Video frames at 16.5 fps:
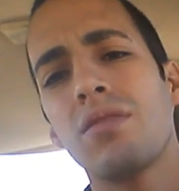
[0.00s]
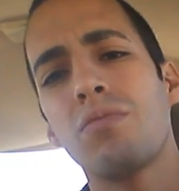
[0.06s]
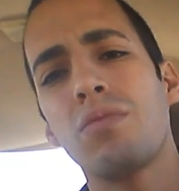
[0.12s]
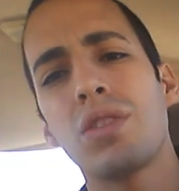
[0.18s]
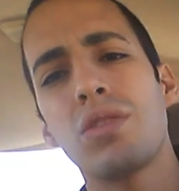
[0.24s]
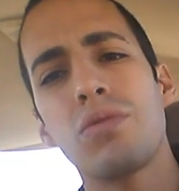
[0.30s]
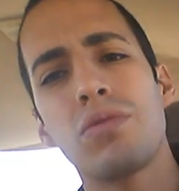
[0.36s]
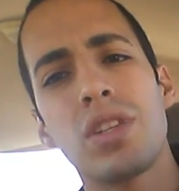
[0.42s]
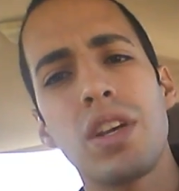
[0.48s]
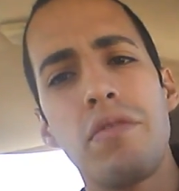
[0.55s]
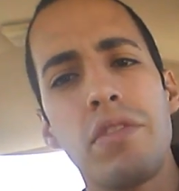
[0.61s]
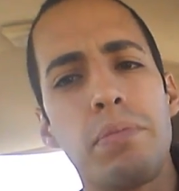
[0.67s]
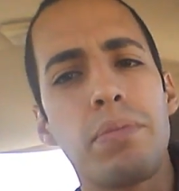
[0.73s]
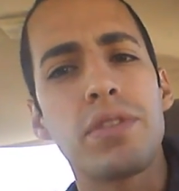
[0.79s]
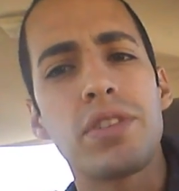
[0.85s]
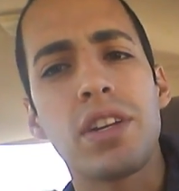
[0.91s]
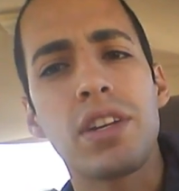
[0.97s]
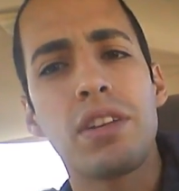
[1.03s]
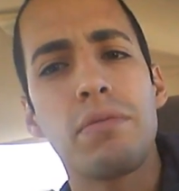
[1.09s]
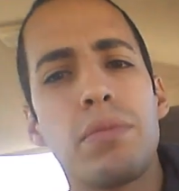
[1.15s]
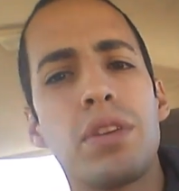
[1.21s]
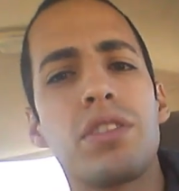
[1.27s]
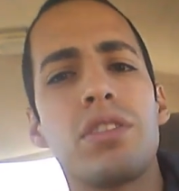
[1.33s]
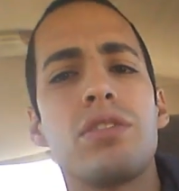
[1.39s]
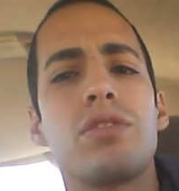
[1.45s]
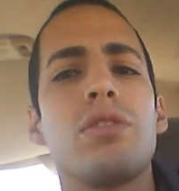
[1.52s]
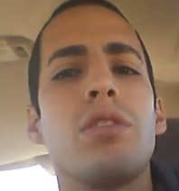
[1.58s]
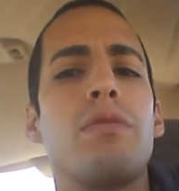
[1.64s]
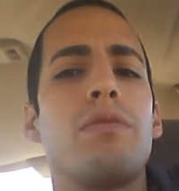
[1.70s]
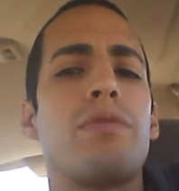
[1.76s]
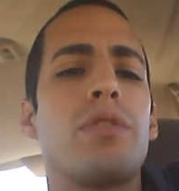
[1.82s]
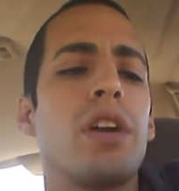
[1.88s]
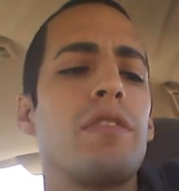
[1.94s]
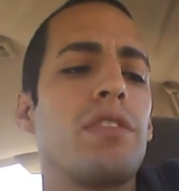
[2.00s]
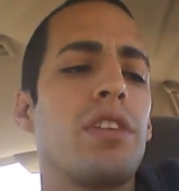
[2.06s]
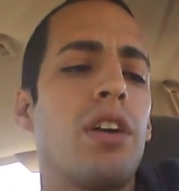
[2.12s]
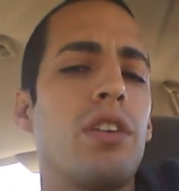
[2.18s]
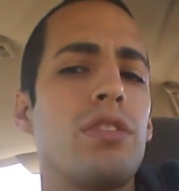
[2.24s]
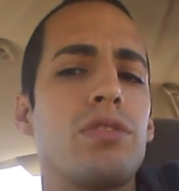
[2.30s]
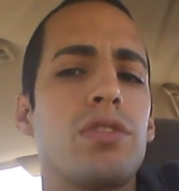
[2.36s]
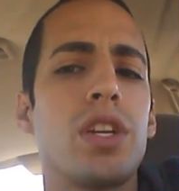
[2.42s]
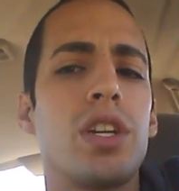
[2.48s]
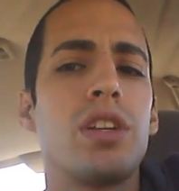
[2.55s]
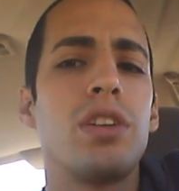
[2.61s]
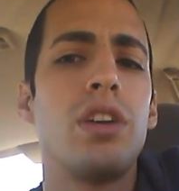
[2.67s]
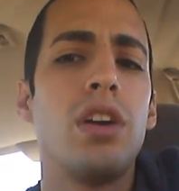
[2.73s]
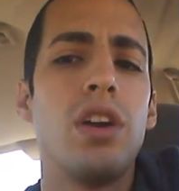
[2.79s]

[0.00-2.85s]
We do 70% commission, so for every 100